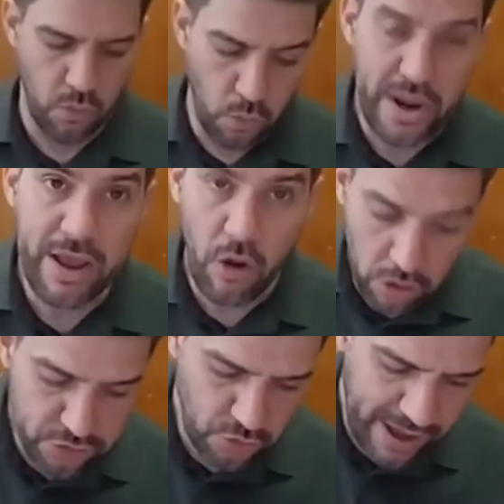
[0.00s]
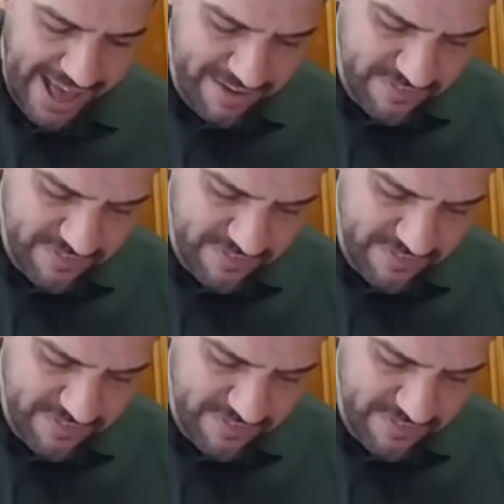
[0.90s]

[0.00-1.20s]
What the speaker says: We also have